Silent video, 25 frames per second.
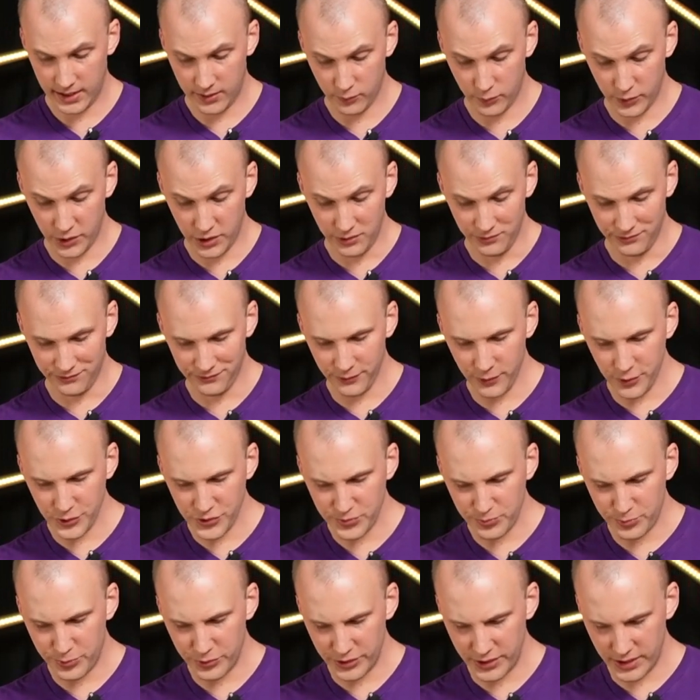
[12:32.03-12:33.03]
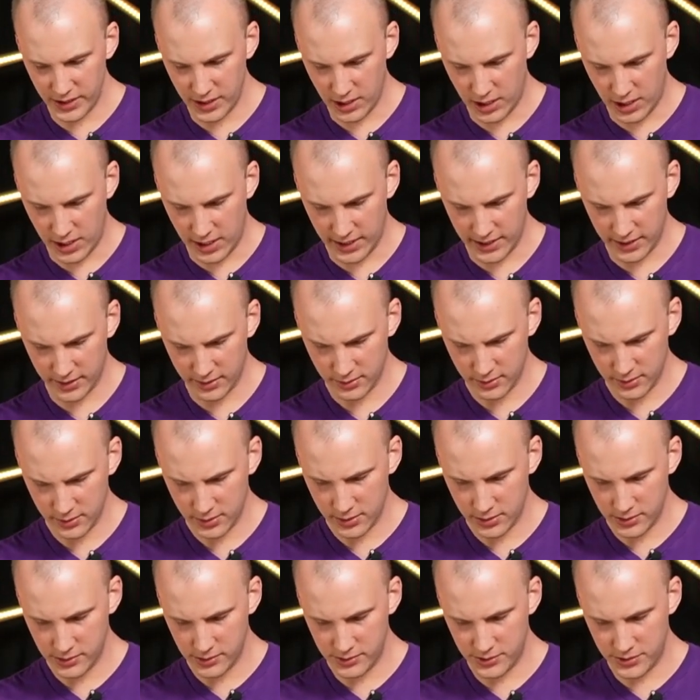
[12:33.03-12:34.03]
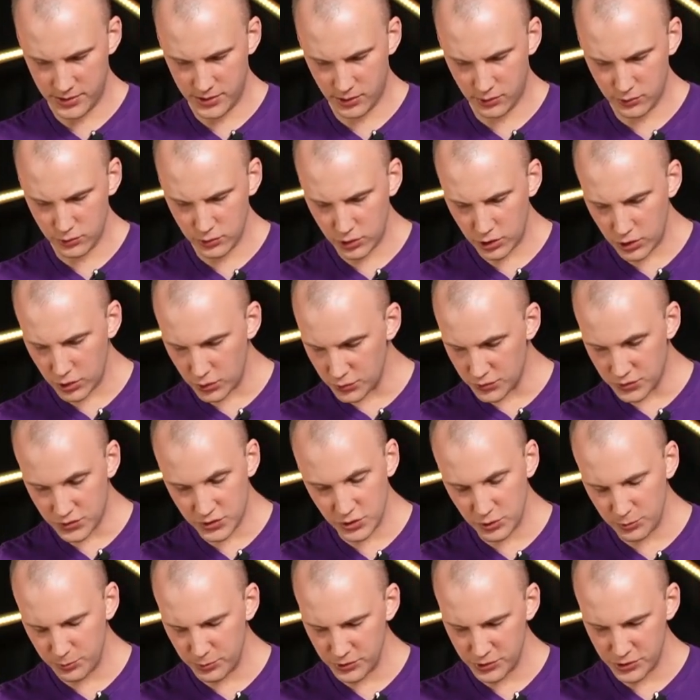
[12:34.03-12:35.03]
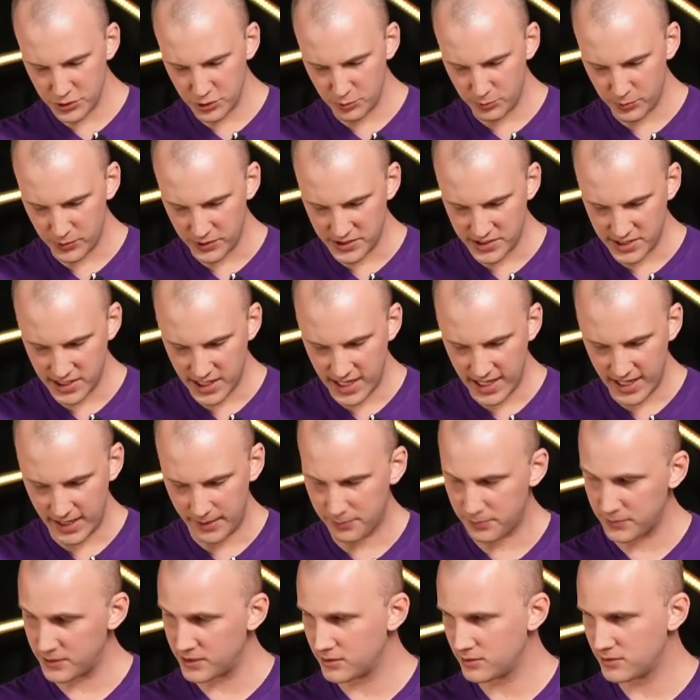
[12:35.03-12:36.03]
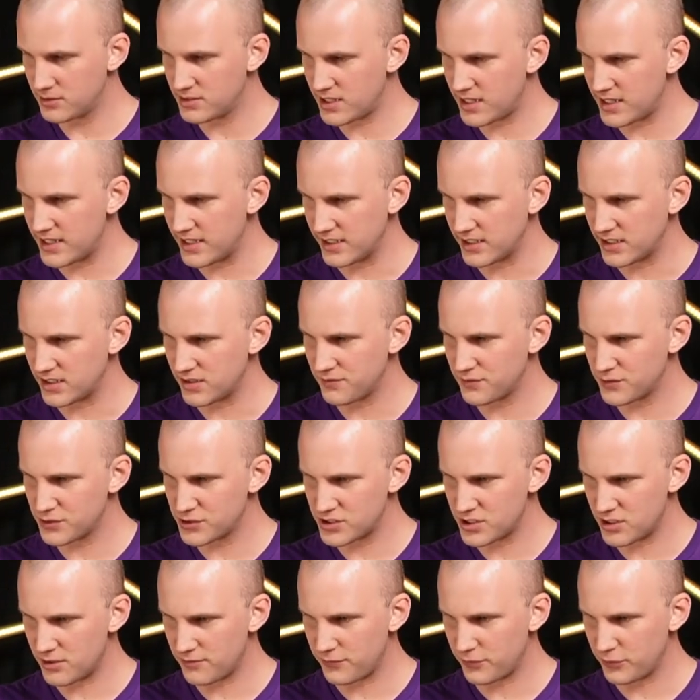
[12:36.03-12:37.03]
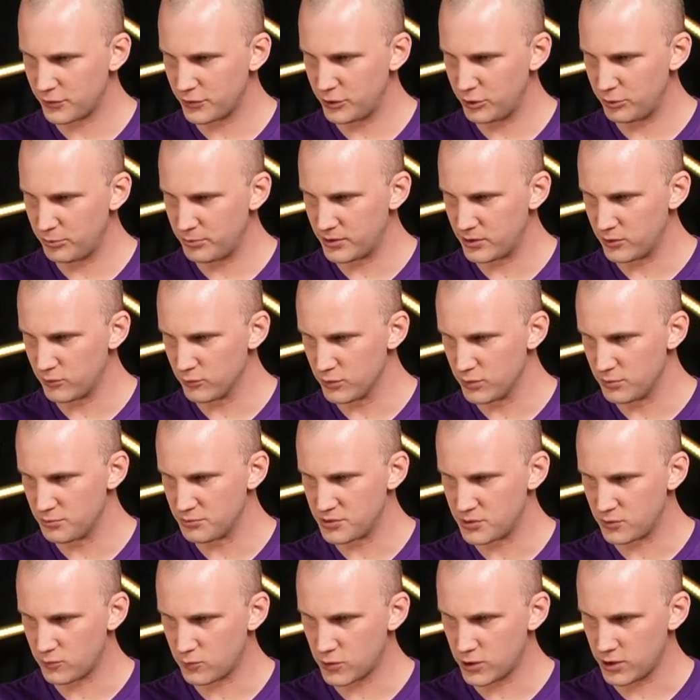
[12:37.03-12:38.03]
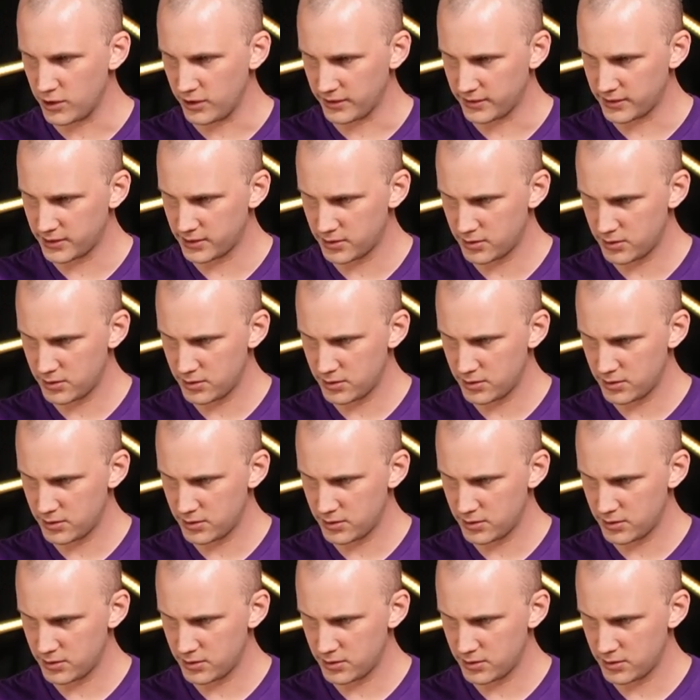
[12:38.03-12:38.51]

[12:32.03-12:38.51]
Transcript: when you first put it on, don't go super duper tight, tight. Give yourself a little bit of room to work.